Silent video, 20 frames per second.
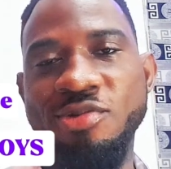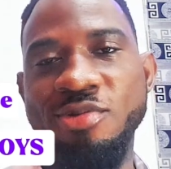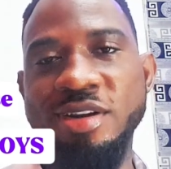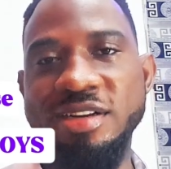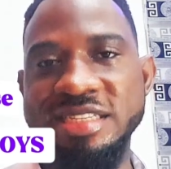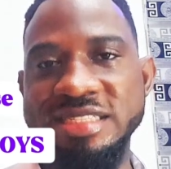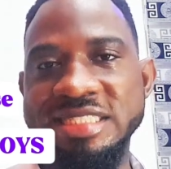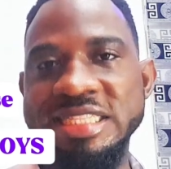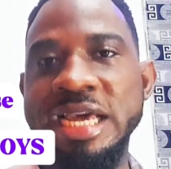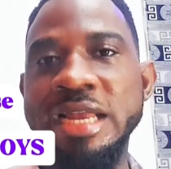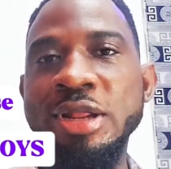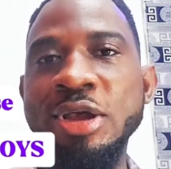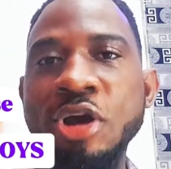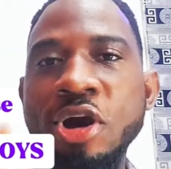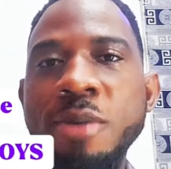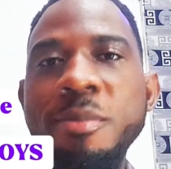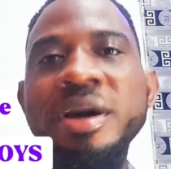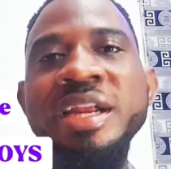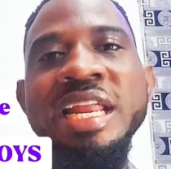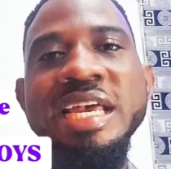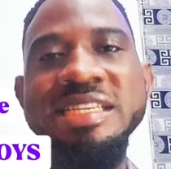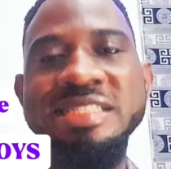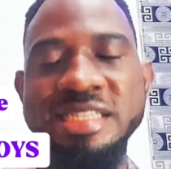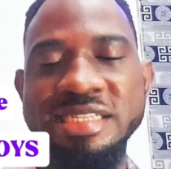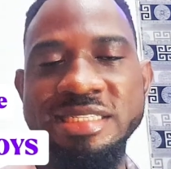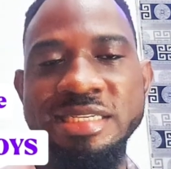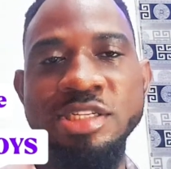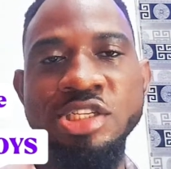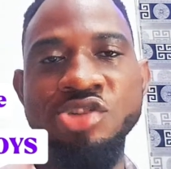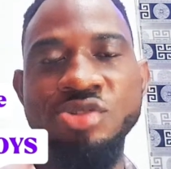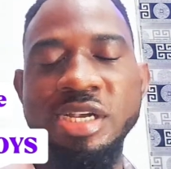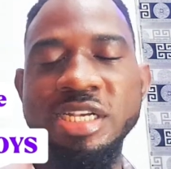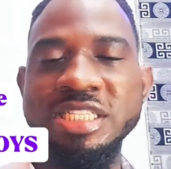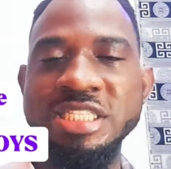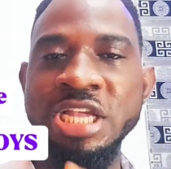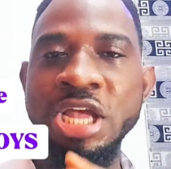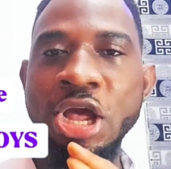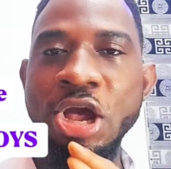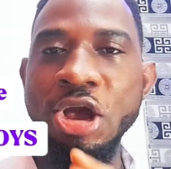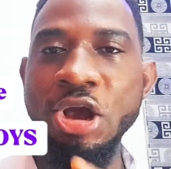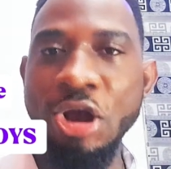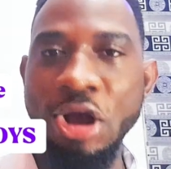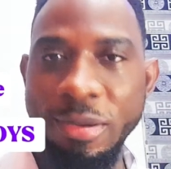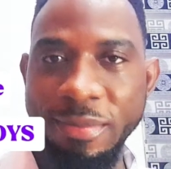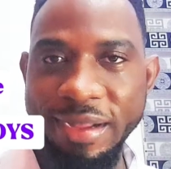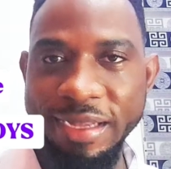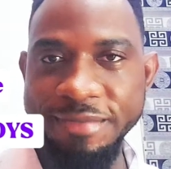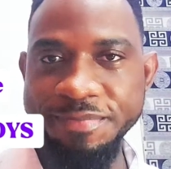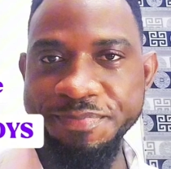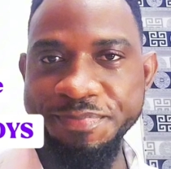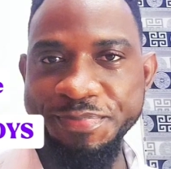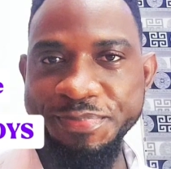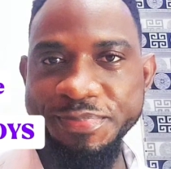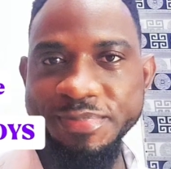to understand common SAT tricks, comma,